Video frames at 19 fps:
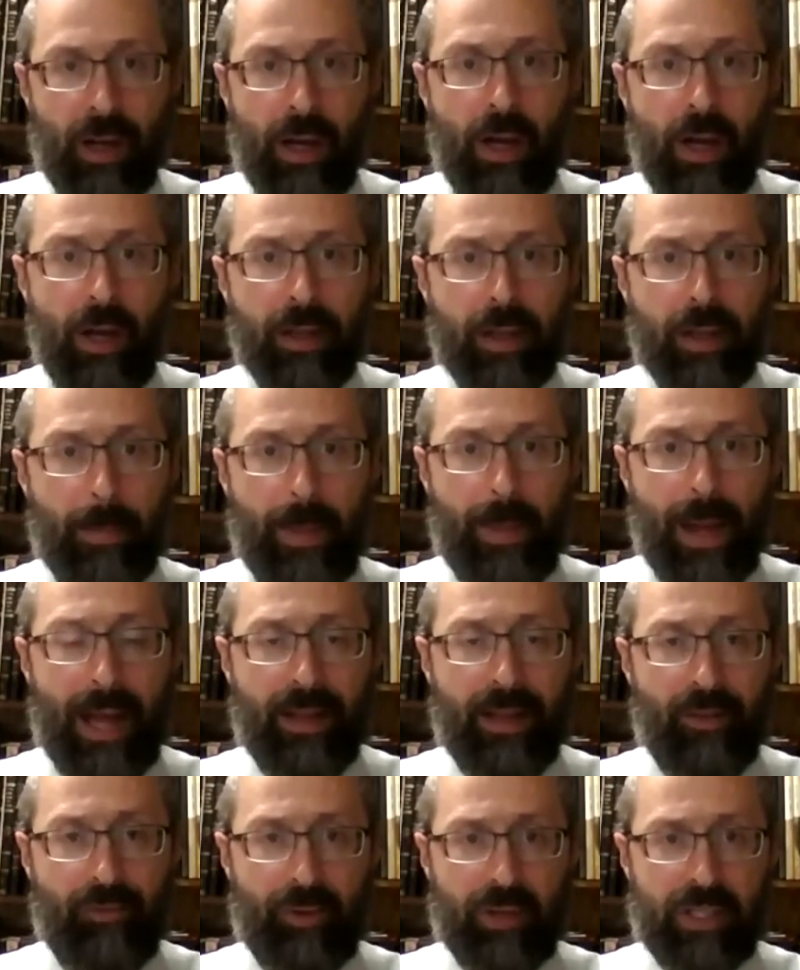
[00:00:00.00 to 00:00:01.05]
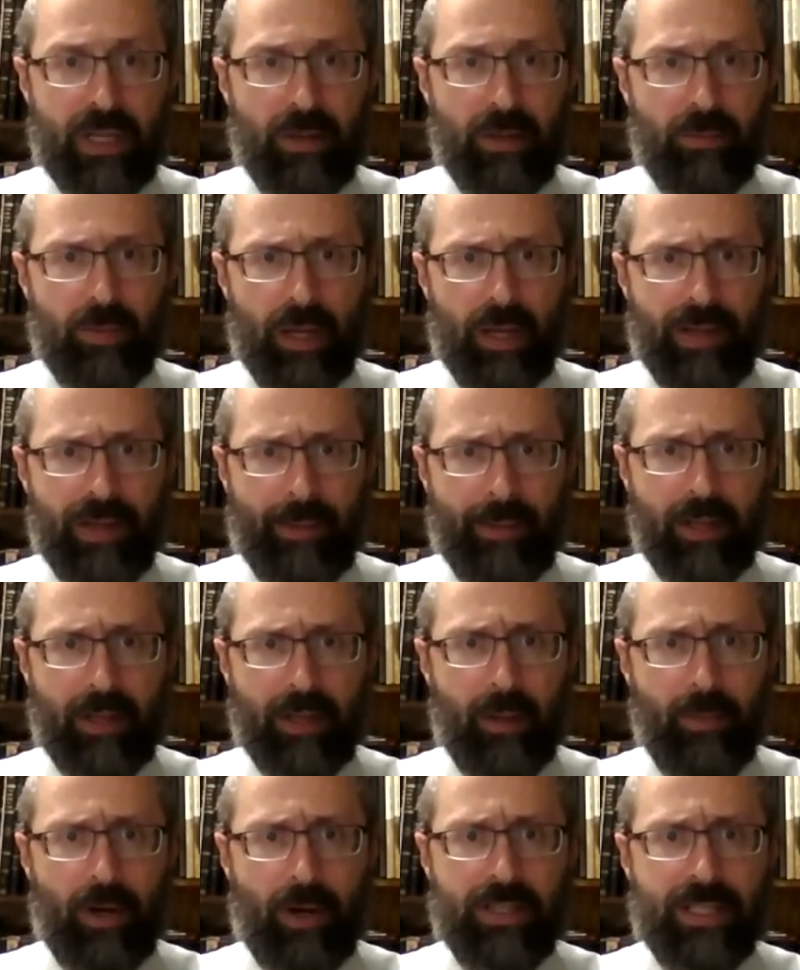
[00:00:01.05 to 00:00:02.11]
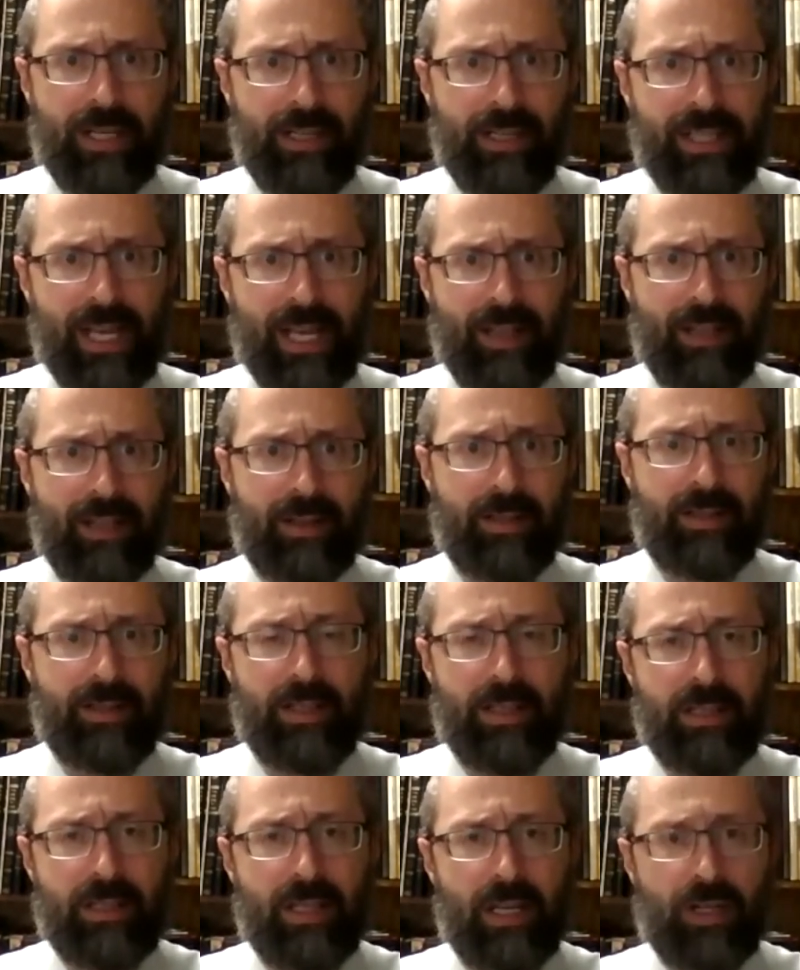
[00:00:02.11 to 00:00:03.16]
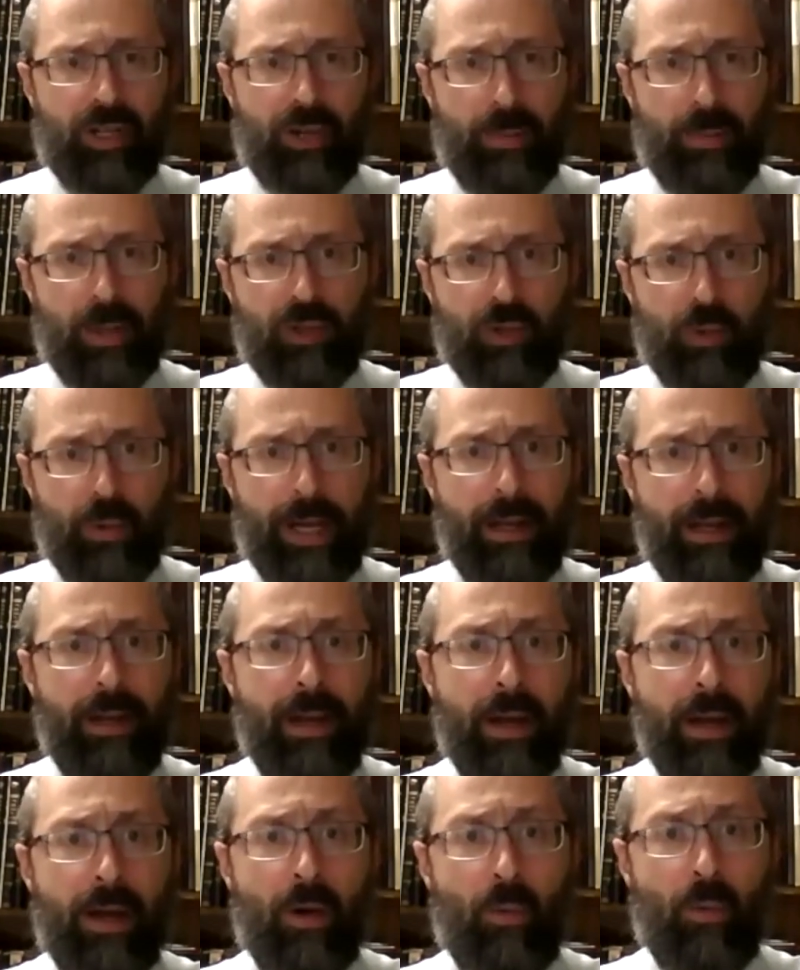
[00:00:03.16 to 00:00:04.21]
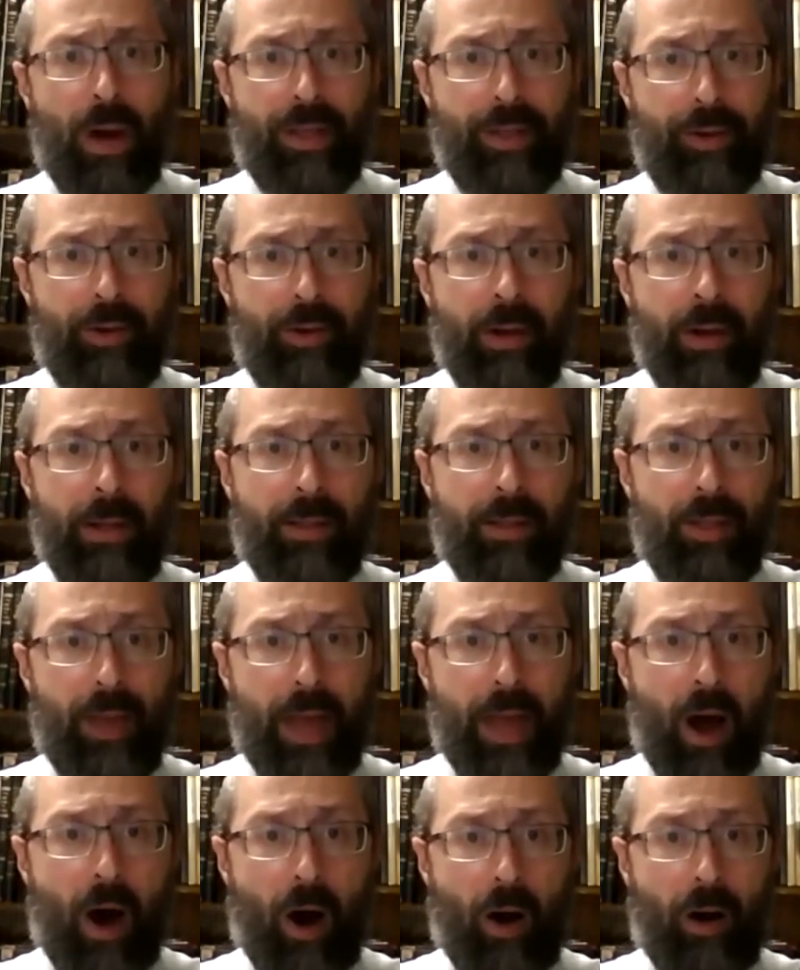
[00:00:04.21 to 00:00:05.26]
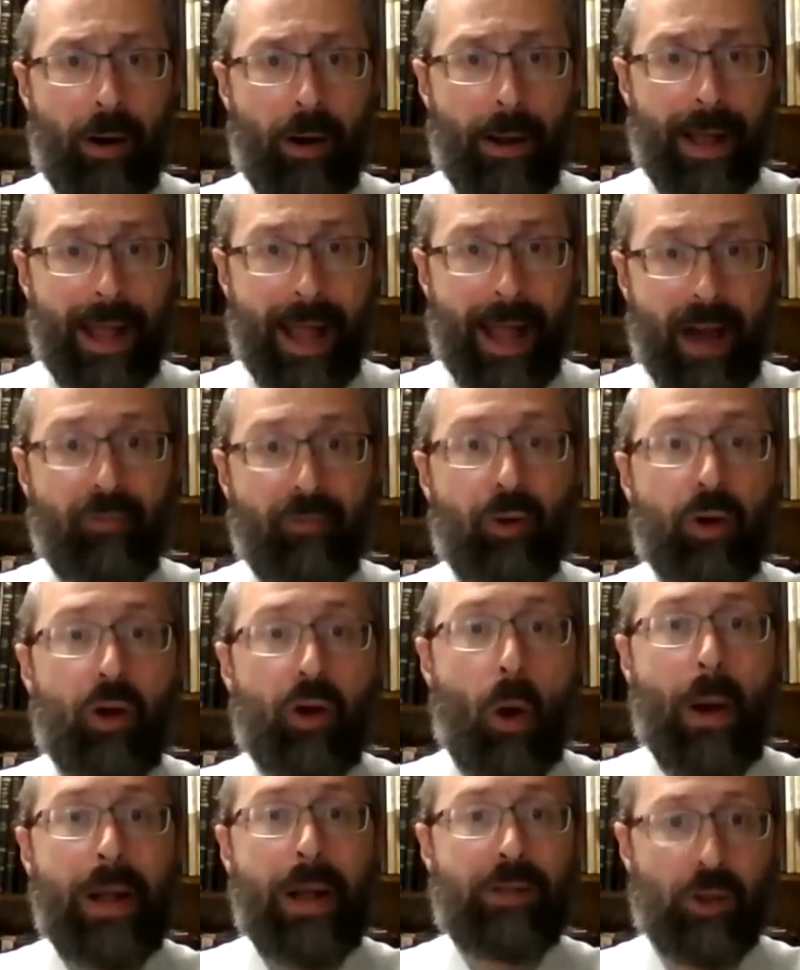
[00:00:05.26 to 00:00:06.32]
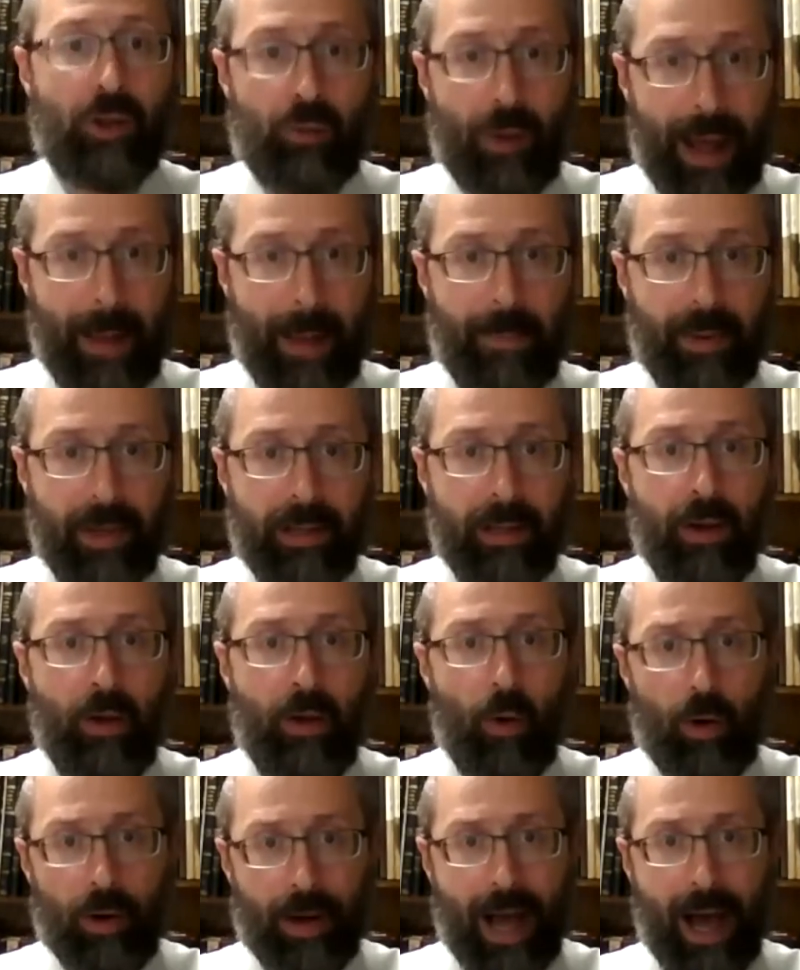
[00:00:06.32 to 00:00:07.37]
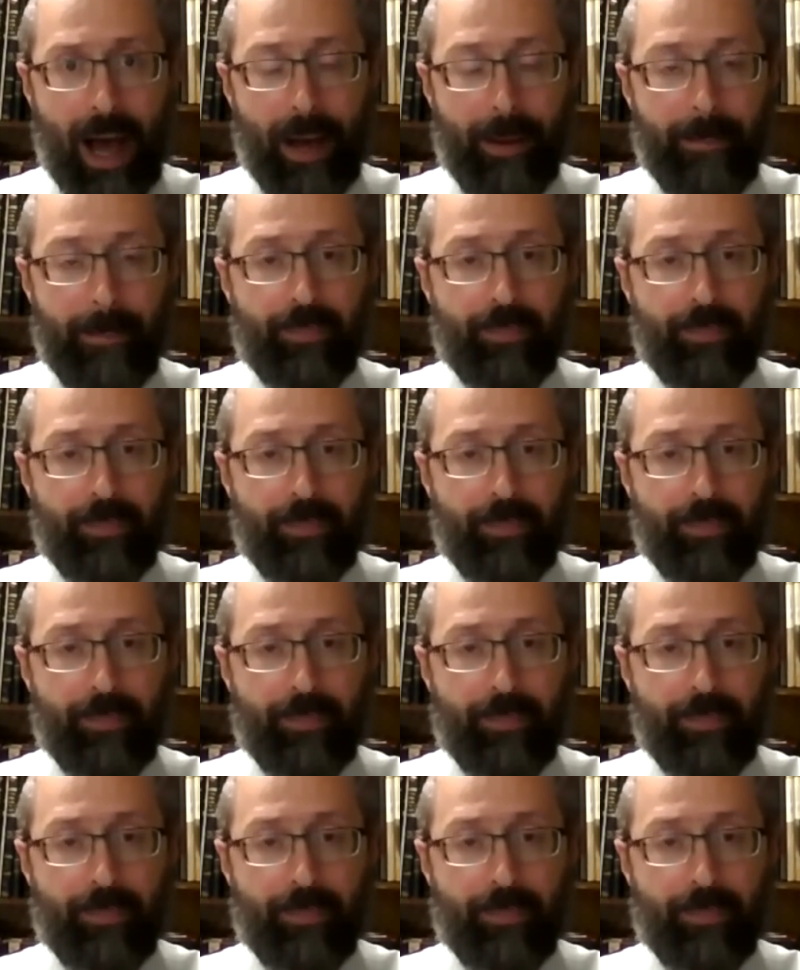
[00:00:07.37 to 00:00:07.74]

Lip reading: The first attempt the Gemara is going to say that there's a distinction between whether they are ever going to ripen or not.